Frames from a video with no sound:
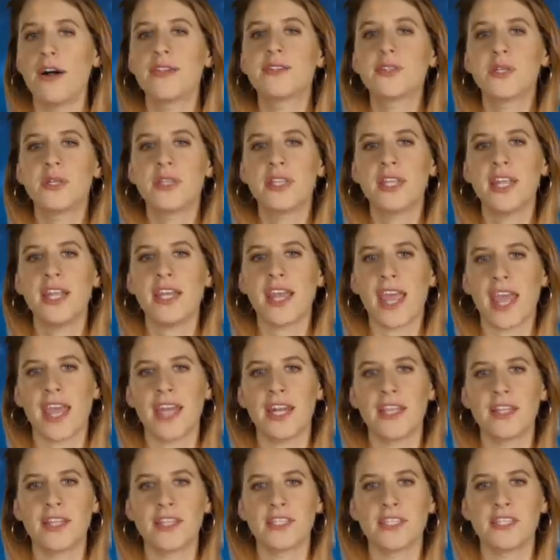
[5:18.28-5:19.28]
also leading
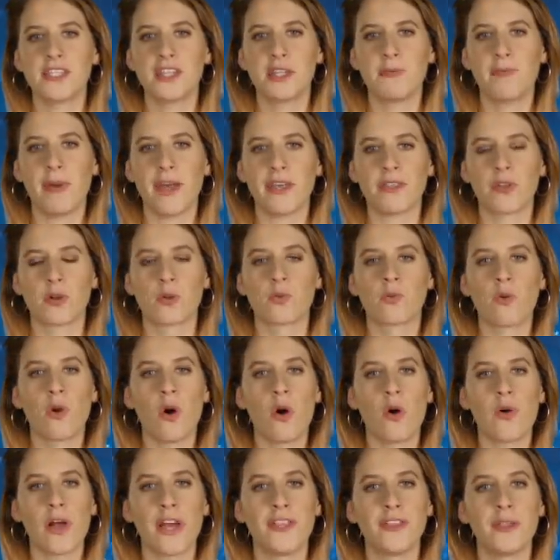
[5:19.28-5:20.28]
analysts to debate their
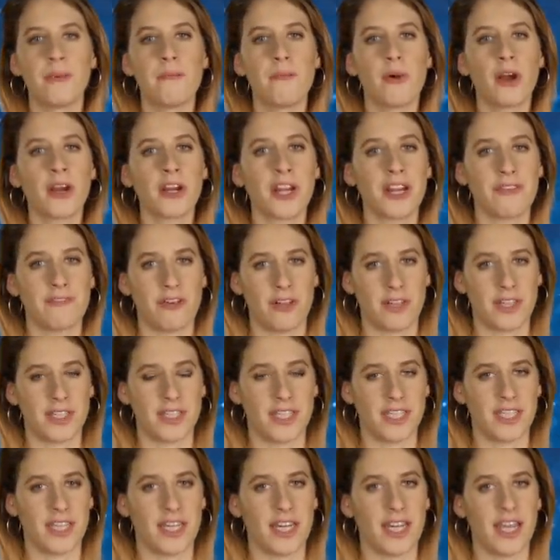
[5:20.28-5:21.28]
role in the market
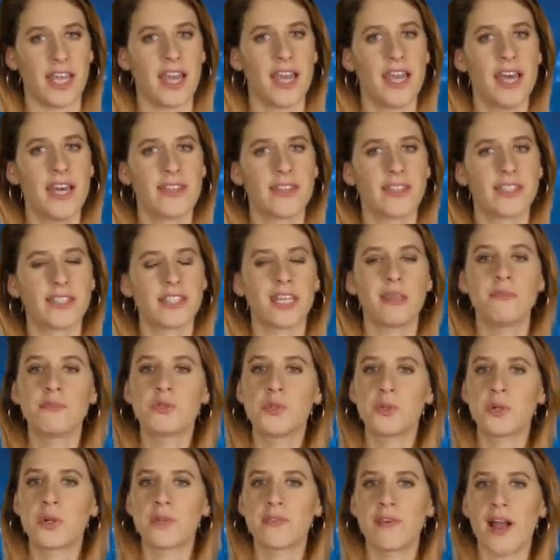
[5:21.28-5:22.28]
volatility that
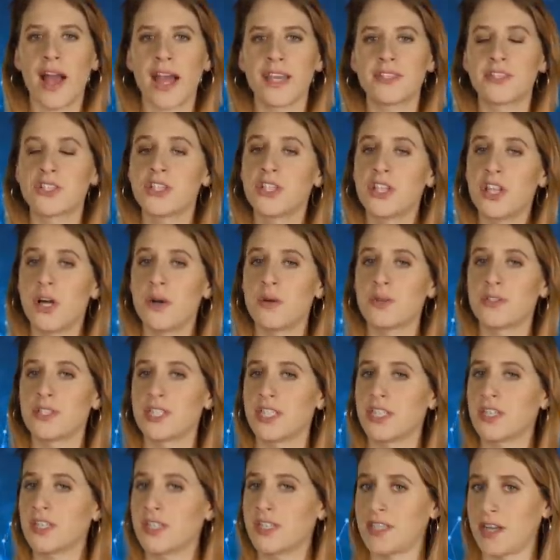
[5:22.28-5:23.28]
seems to arise close
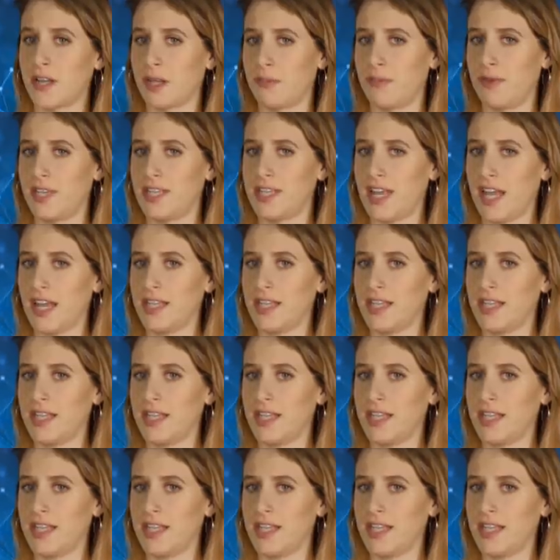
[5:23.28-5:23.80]
to their settlement